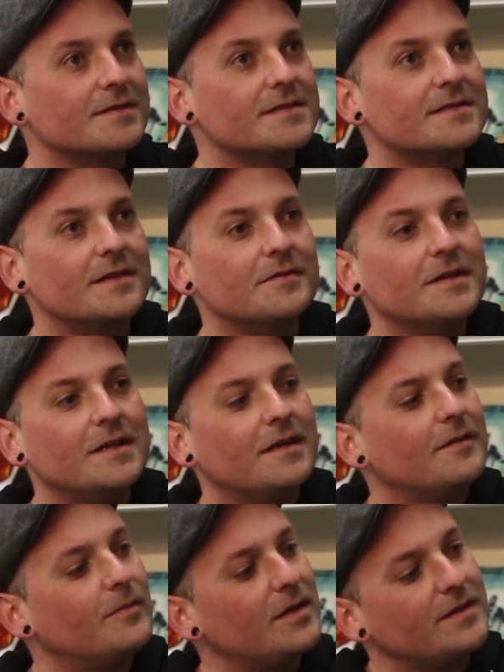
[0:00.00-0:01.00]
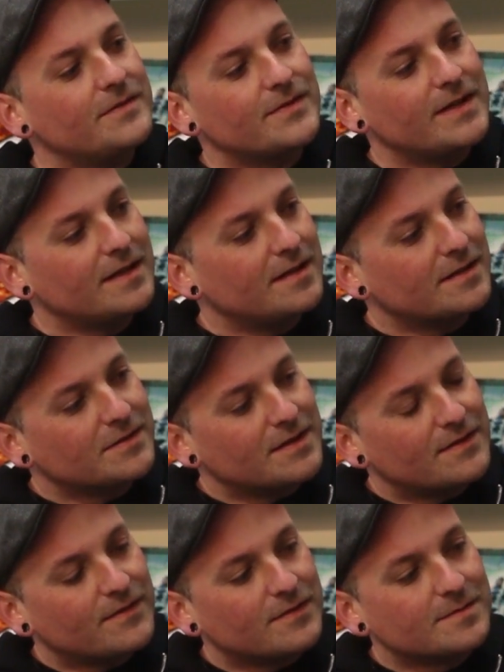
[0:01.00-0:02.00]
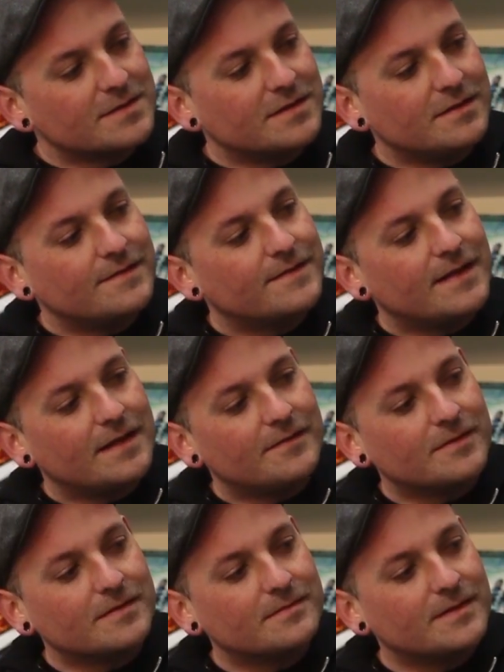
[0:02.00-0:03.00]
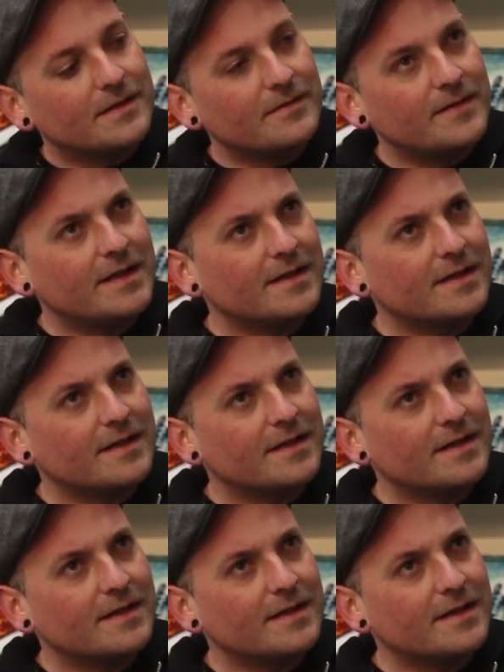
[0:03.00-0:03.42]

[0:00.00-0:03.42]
So while I was reading like Transformers stuff, they were reading.